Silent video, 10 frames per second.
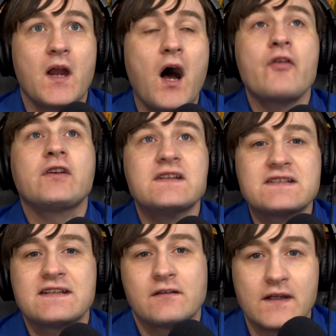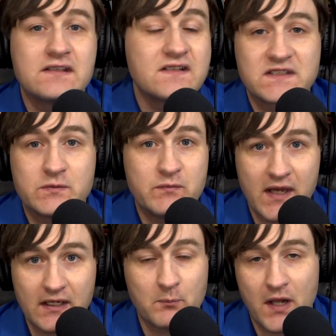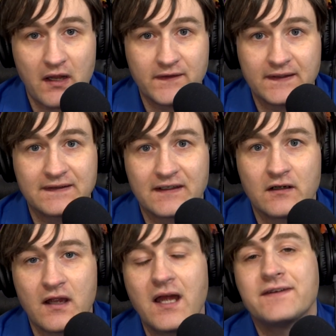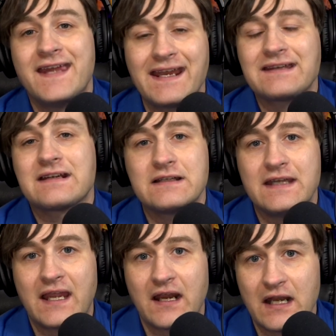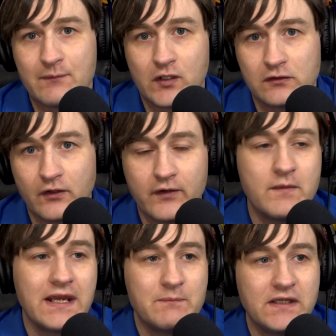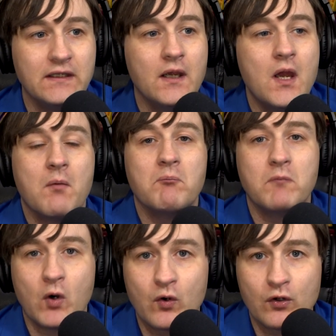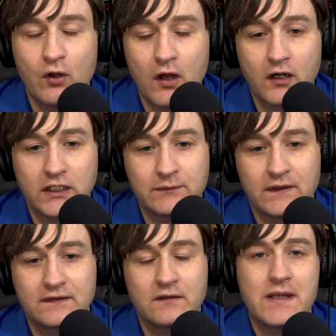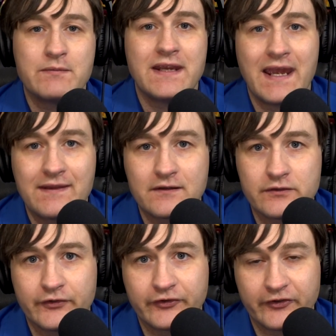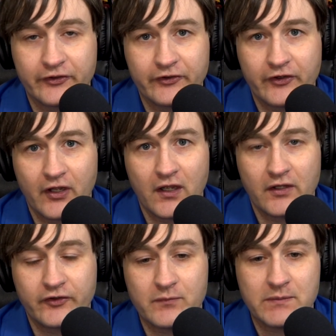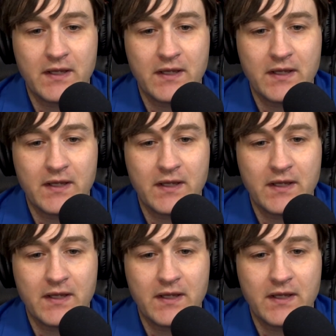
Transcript: other considerations to be made in politics that are not technically economical. There may be moral arguments, there may be ethical decisions to be